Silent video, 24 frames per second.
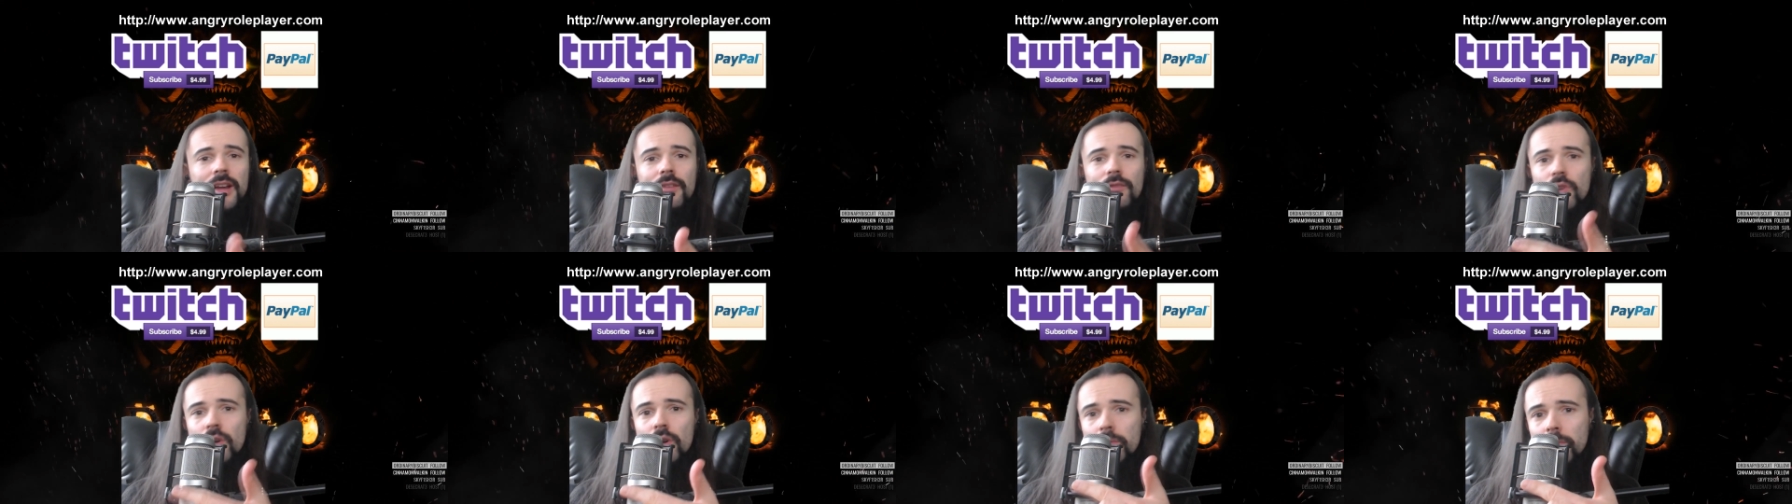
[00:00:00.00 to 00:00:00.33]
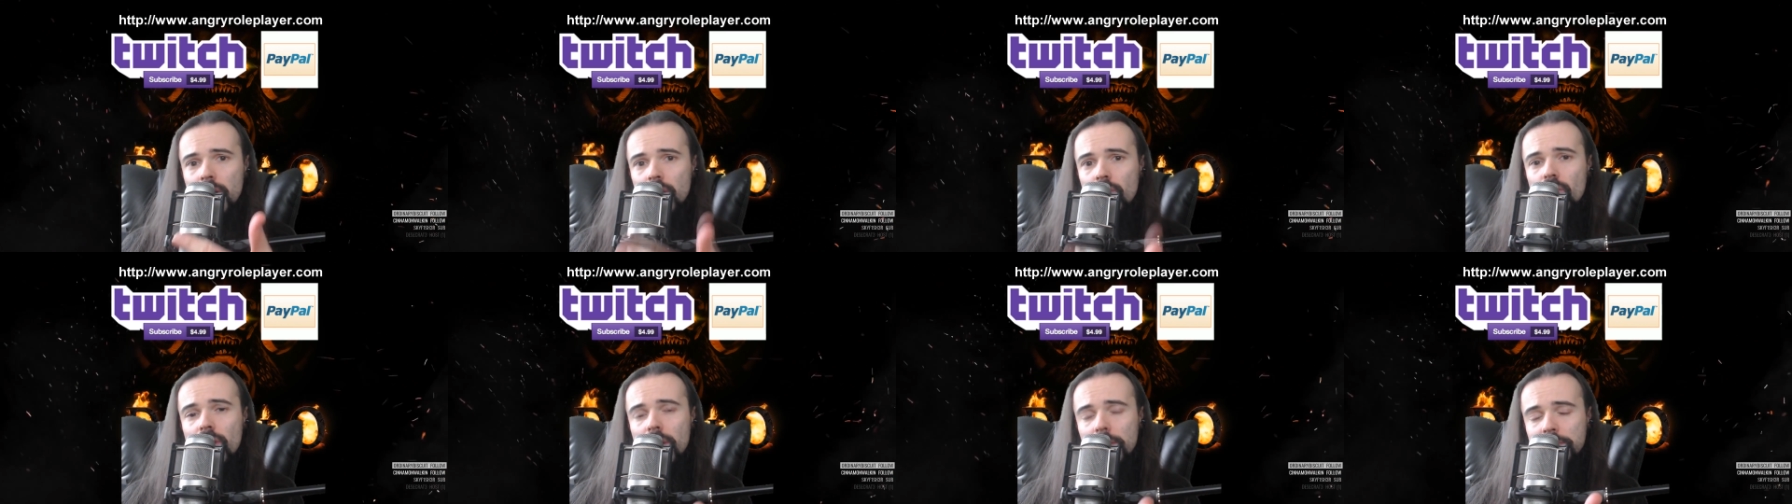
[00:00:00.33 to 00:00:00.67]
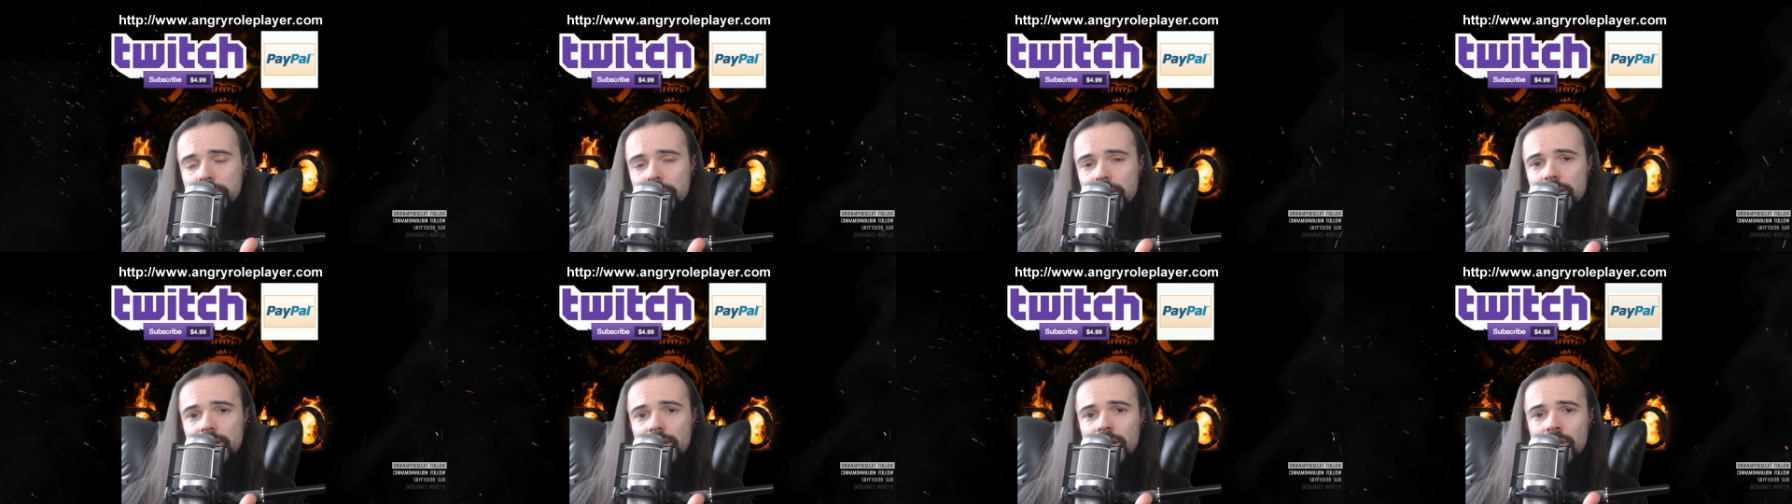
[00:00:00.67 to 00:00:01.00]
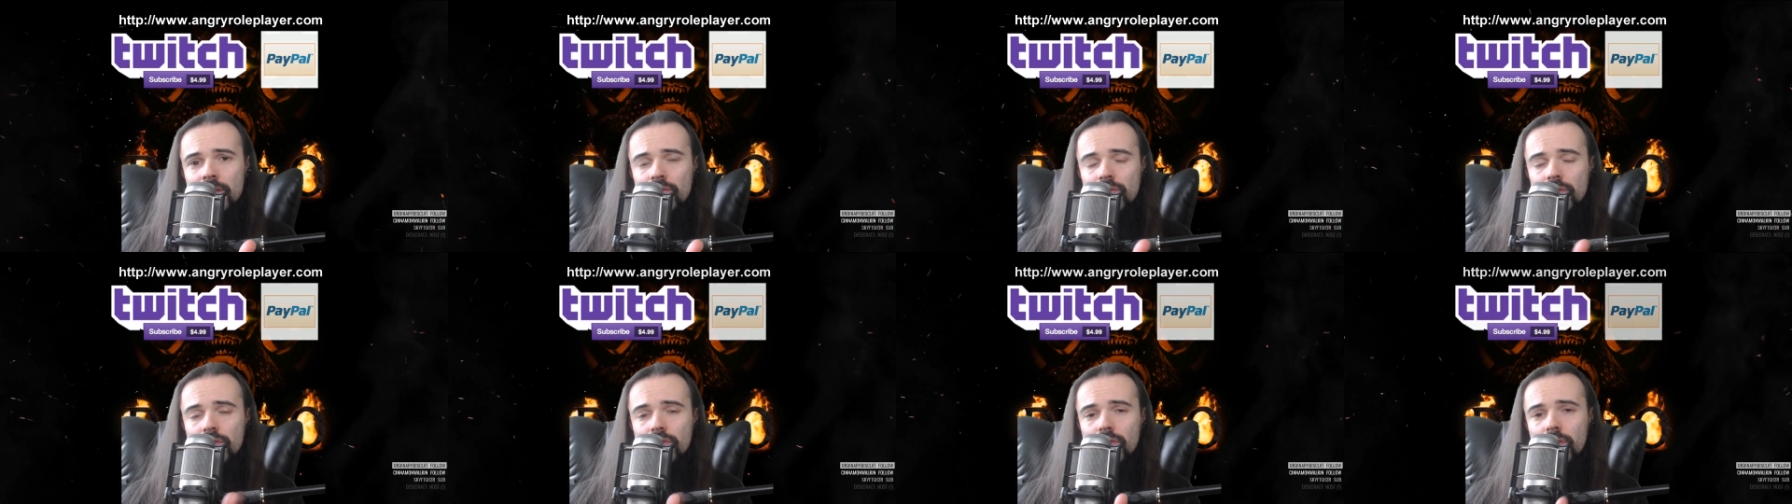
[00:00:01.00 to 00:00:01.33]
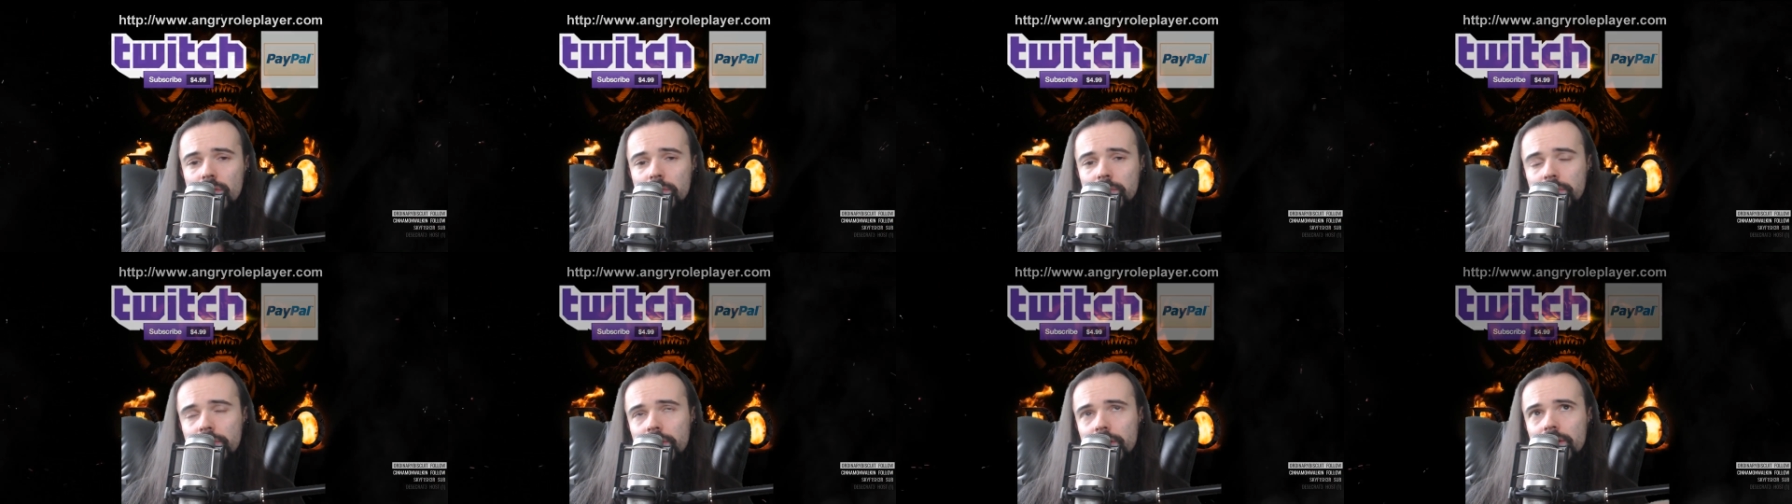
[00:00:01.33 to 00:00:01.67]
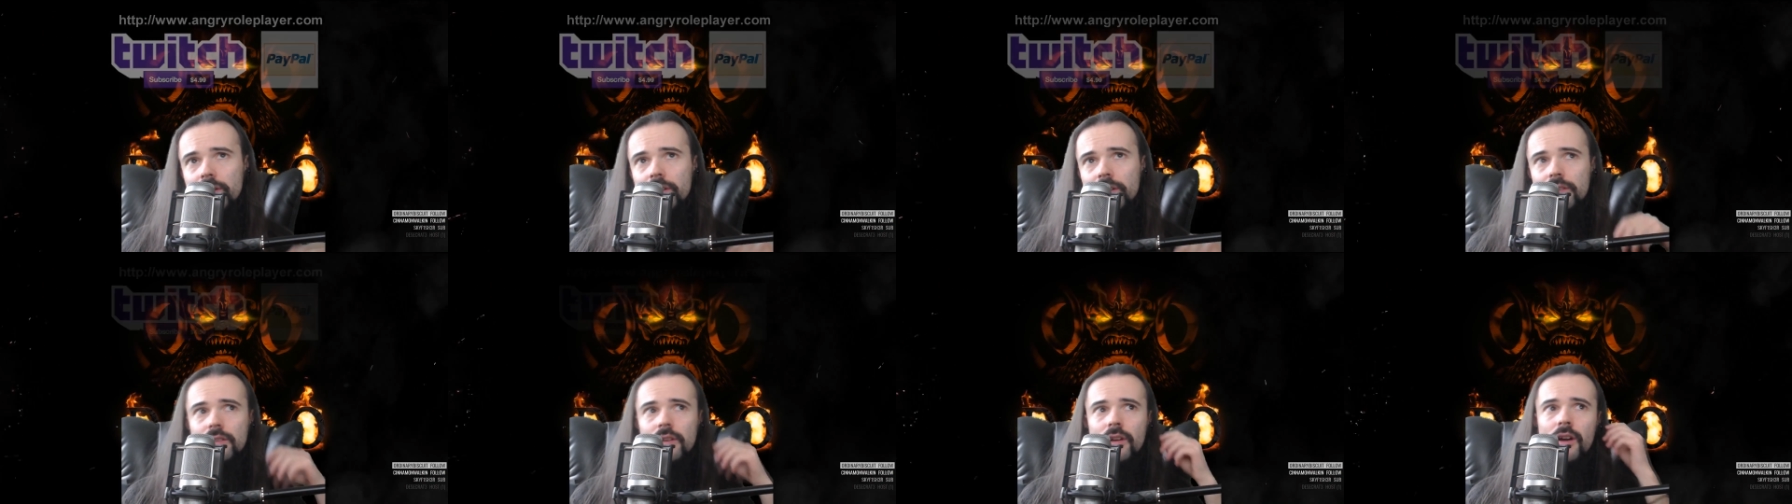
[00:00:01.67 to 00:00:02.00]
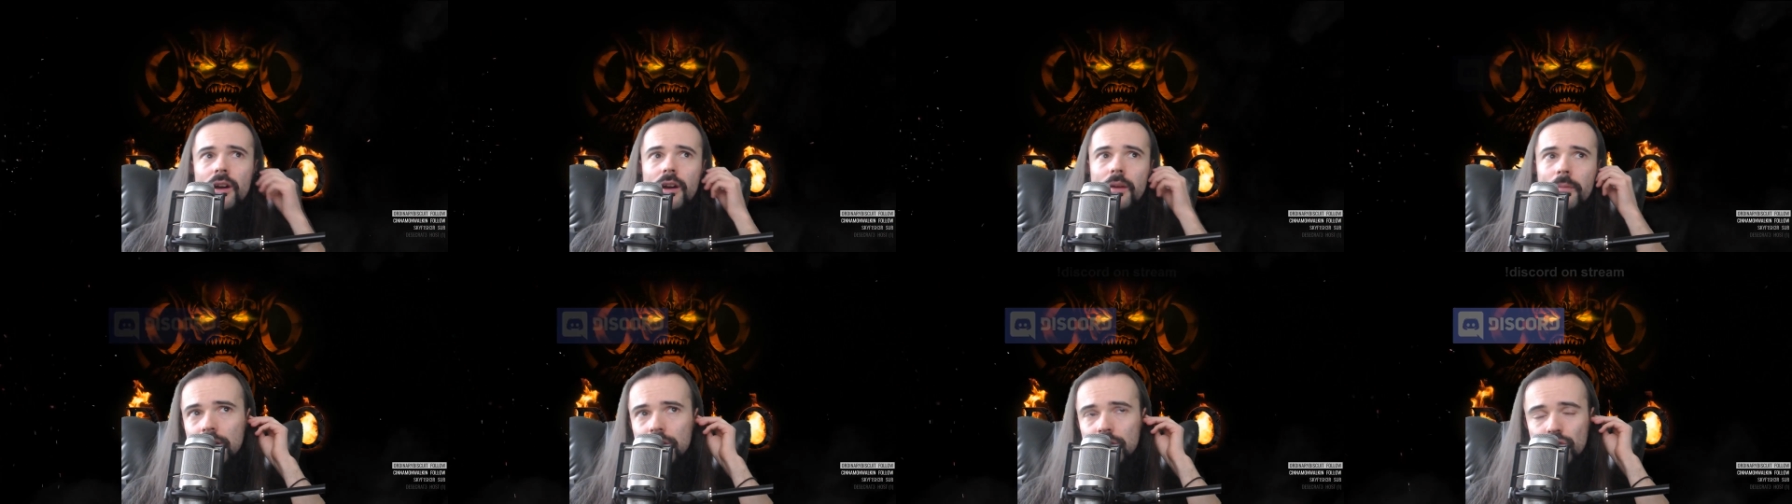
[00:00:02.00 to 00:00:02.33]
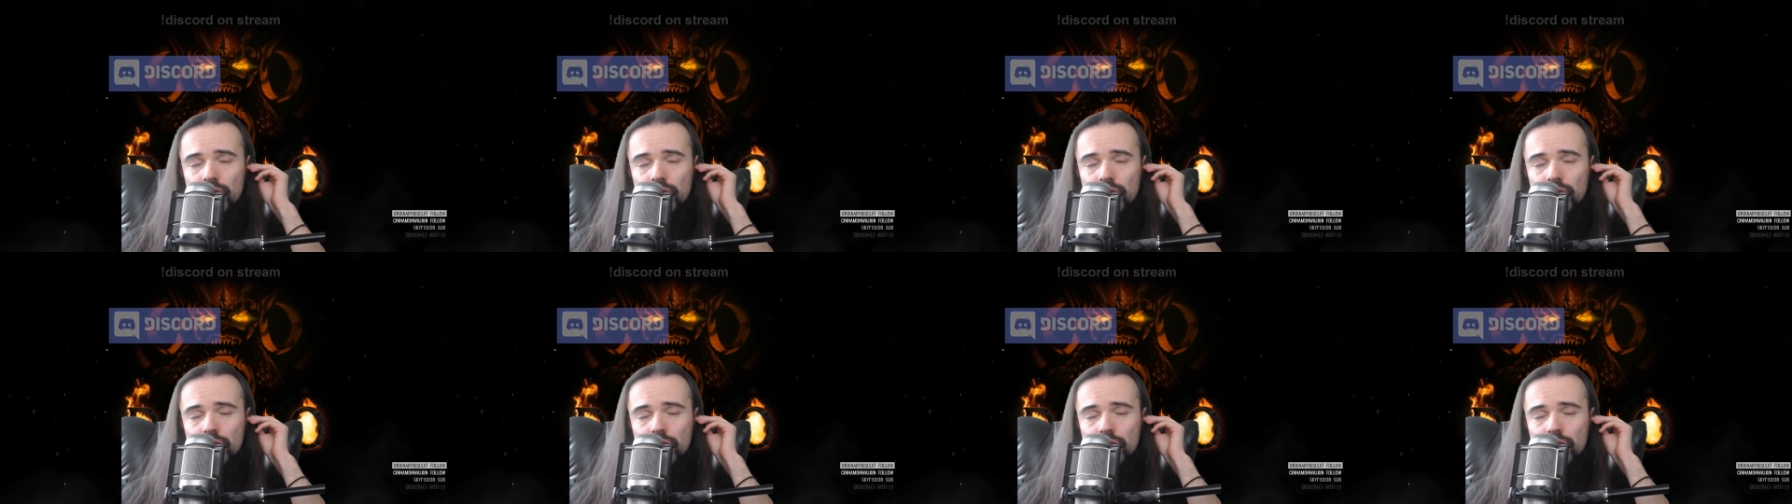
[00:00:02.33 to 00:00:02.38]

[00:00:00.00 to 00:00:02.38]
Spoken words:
from my website angryroleplayer.com.